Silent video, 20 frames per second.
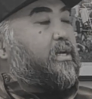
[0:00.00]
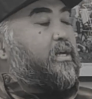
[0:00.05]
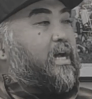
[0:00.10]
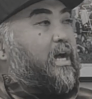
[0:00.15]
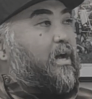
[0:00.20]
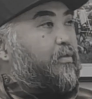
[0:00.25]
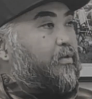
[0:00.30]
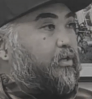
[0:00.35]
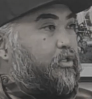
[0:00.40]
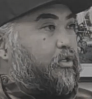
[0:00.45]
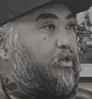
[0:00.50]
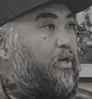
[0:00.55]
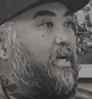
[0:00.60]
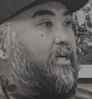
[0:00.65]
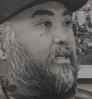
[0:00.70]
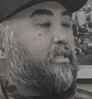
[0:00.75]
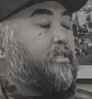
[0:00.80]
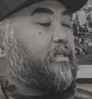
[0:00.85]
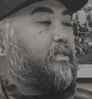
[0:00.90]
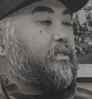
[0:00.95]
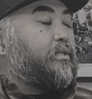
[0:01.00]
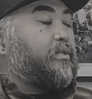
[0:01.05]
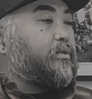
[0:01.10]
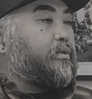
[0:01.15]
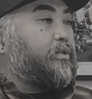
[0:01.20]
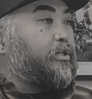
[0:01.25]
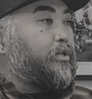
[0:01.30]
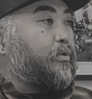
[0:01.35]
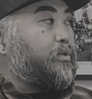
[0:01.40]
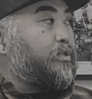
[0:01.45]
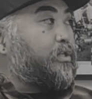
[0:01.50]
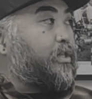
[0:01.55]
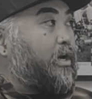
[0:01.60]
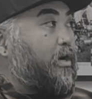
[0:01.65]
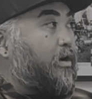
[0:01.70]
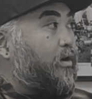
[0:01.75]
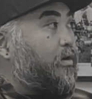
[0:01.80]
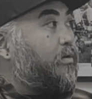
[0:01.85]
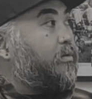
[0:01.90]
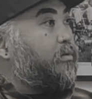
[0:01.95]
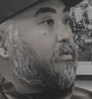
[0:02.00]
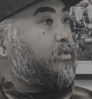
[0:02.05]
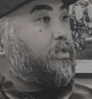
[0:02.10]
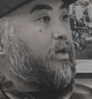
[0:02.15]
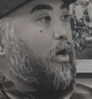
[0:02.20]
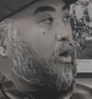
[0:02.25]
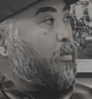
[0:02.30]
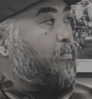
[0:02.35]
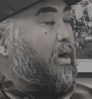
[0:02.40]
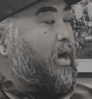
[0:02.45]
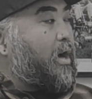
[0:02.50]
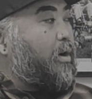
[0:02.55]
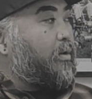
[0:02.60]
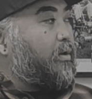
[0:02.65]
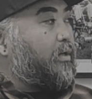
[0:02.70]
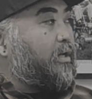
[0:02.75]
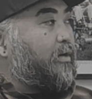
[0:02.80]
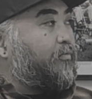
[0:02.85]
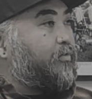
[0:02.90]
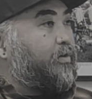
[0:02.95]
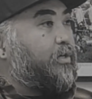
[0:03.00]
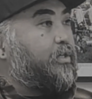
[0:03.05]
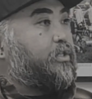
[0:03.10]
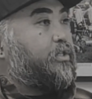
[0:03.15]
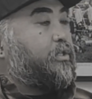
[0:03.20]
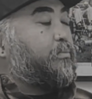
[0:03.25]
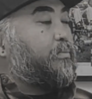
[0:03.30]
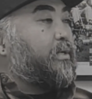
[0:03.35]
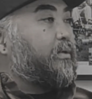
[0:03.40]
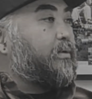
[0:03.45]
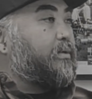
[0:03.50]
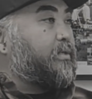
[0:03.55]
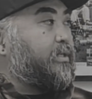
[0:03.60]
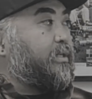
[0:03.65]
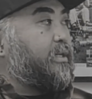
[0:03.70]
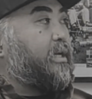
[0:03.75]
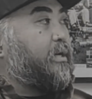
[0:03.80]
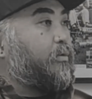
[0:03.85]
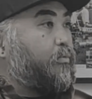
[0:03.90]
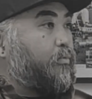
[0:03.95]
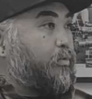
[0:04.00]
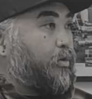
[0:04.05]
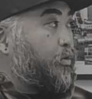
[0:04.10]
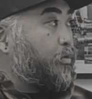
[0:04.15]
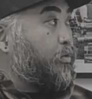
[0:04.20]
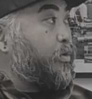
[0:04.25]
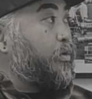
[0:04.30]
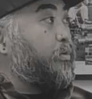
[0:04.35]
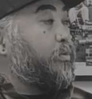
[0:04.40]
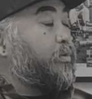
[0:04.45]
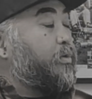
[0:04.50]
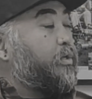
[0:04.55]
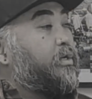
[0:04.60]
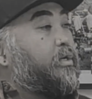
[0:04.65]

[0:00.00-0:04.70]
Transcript: now they're trying to use their star power leverage to be able to recruit